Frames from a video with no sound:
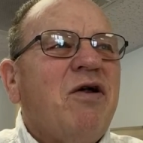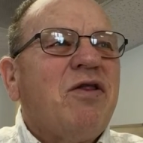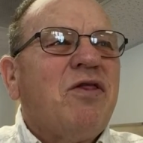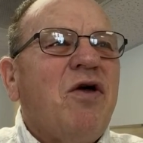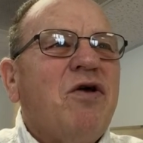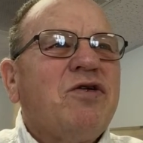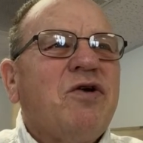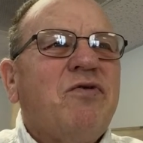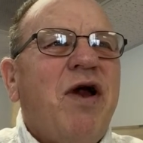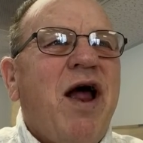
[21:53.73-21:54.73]

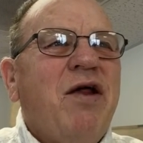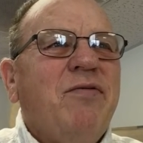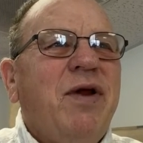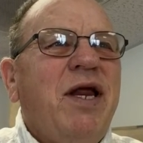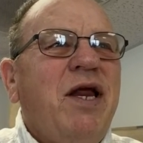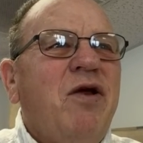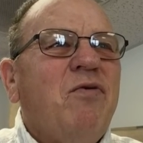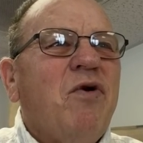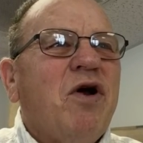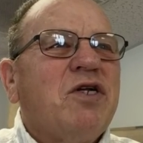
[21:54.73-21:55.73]
around me.
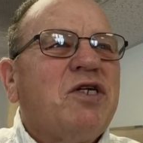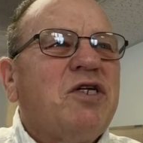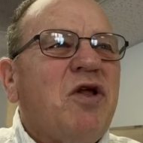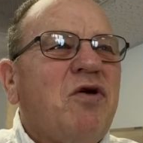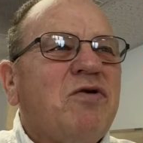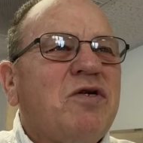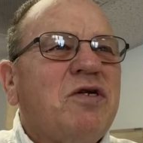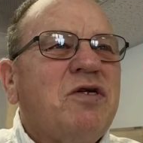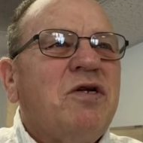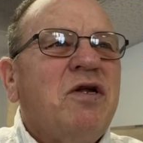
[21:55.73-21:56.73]
He works
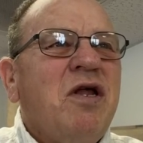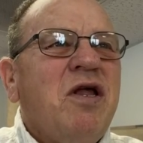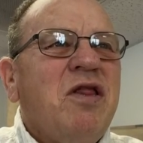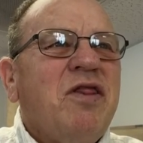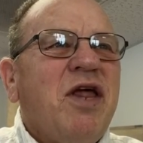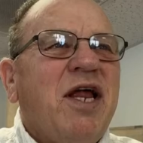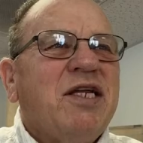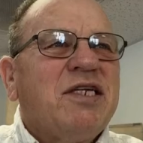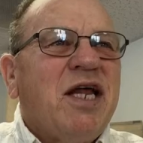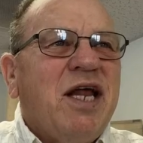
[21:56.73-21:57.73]
those
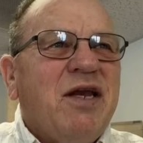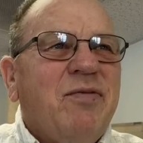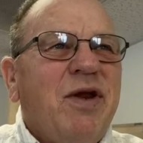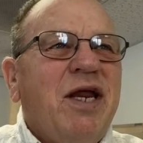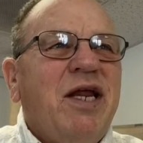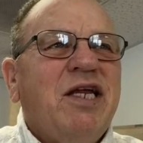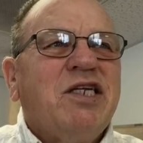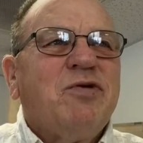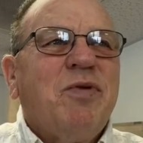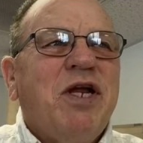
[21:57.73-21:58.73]
things in me.
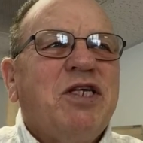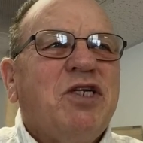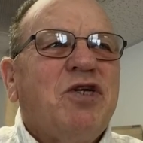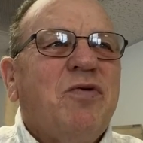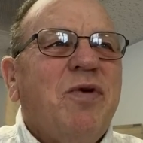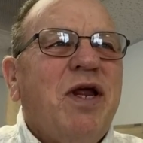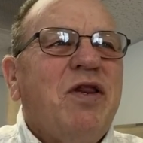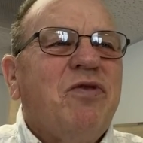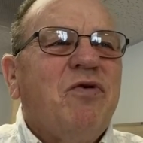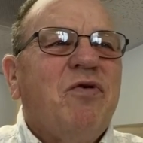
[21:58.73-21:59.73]
He speaks to
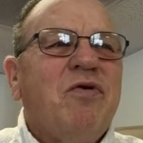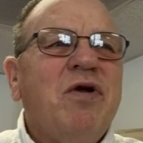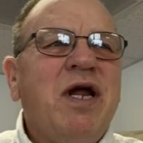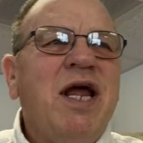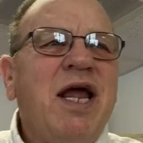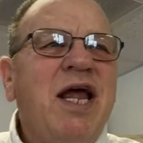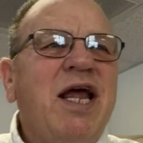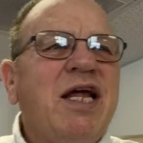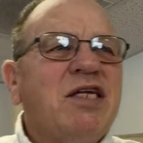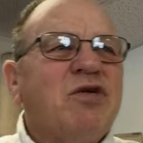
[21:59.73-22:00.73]
me through
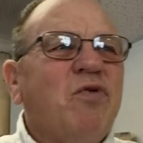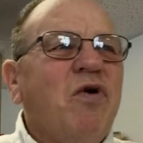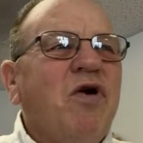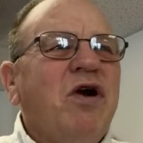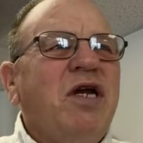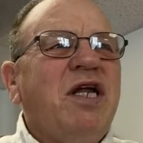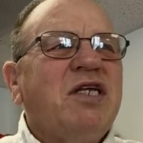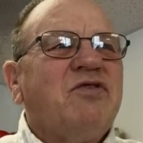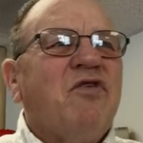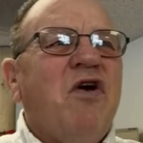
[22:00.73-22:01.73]
his word,
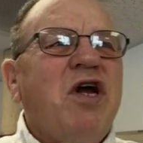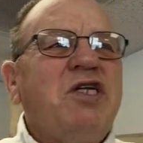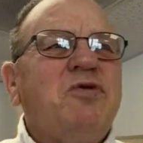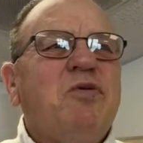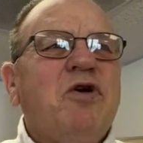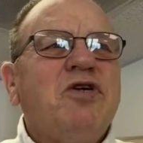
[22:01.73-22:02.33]
his voice